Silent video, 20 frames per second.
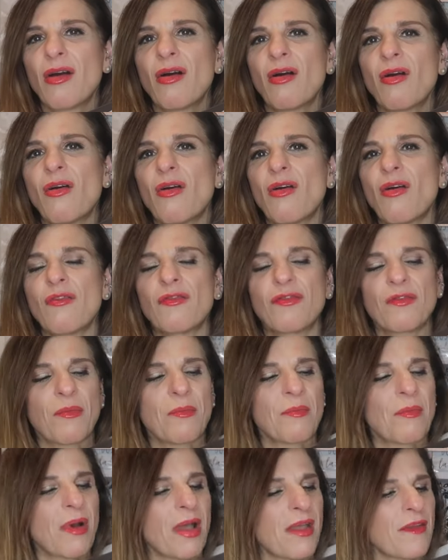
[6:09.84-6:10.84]
of
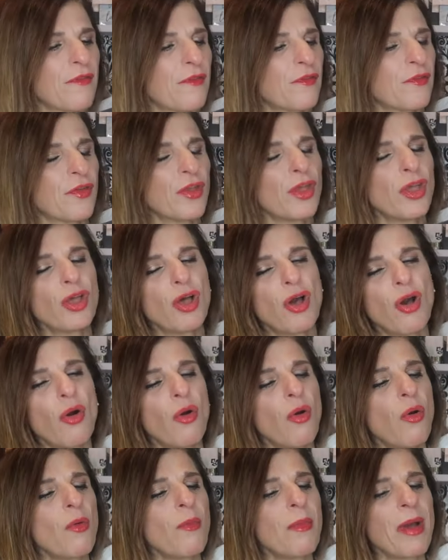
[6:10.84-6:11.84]
my foot.
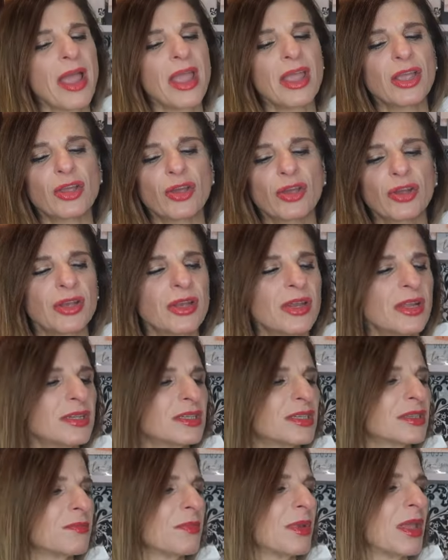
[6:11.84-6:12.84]
Oh my
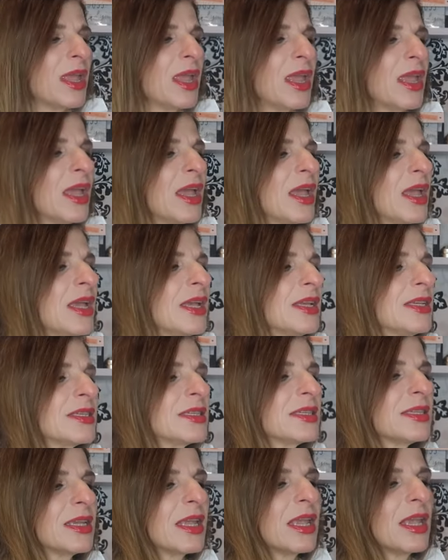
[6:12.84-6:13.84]
goodness me.
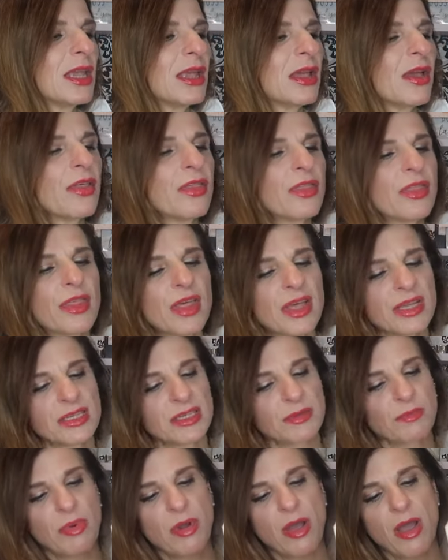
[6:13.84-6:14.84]
See
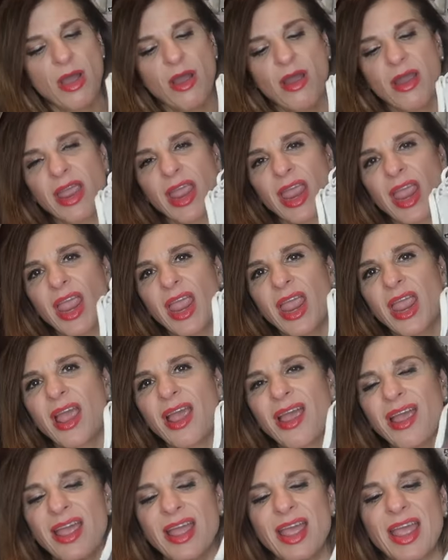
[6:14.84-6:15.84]
this part
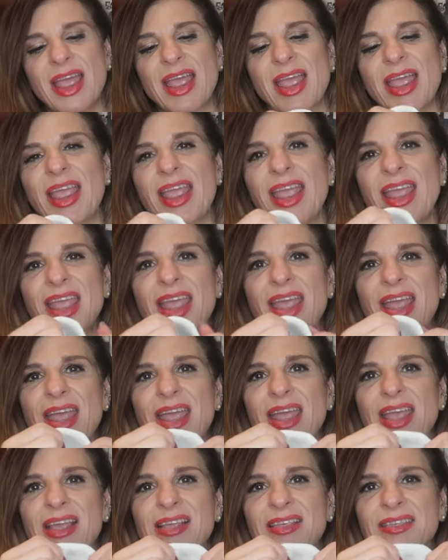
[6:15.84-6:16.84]
here? It
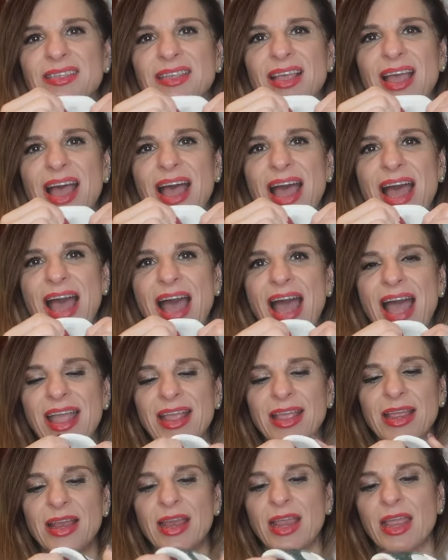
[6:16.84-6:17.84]
is
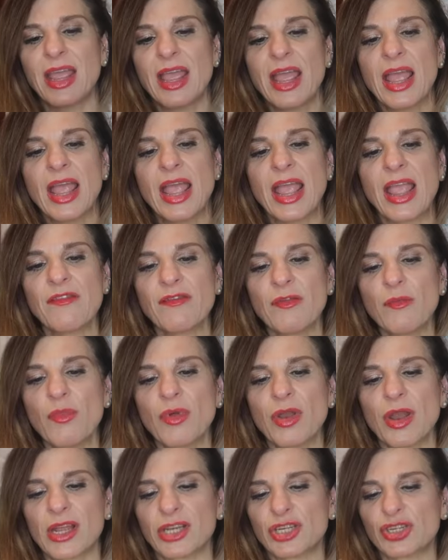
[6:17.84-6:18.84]
agony. Even
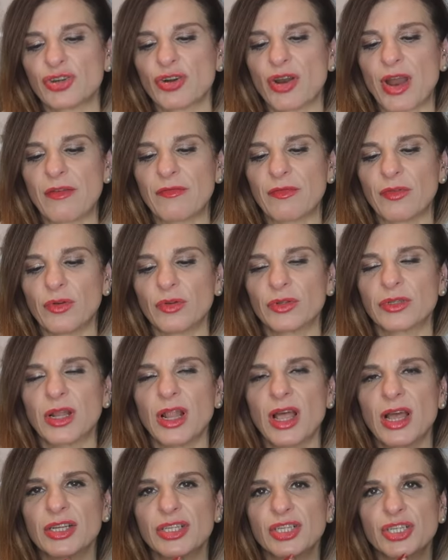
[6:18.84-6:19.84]
when I travelled
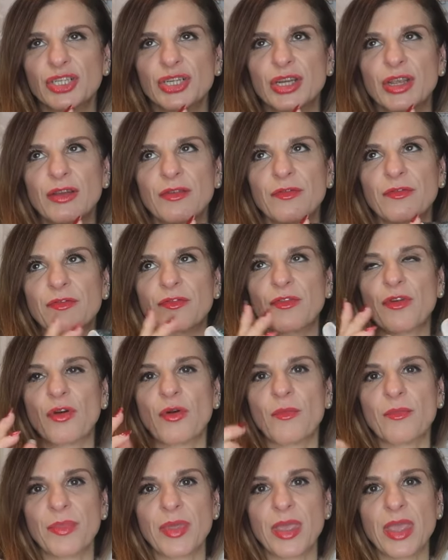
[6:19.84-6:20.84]
last year
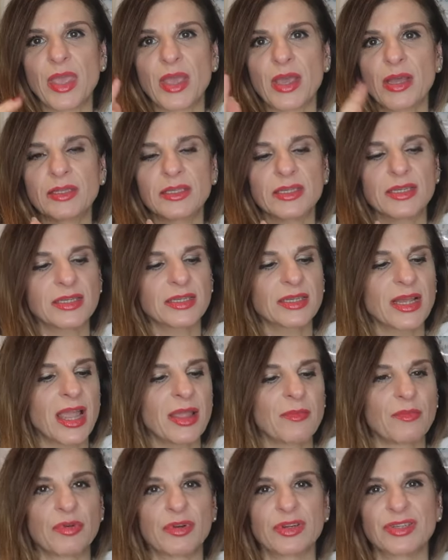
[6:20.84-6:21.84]
from here to
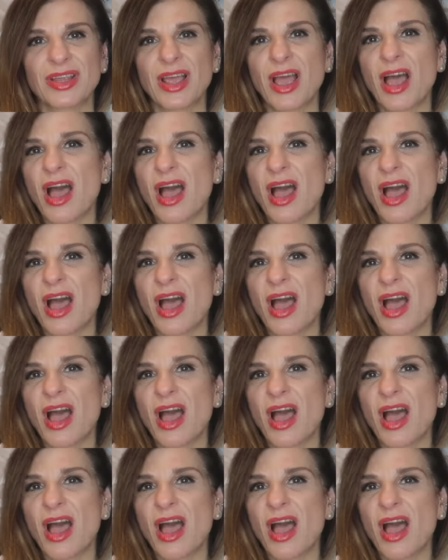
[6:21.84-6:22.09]
Cyprus,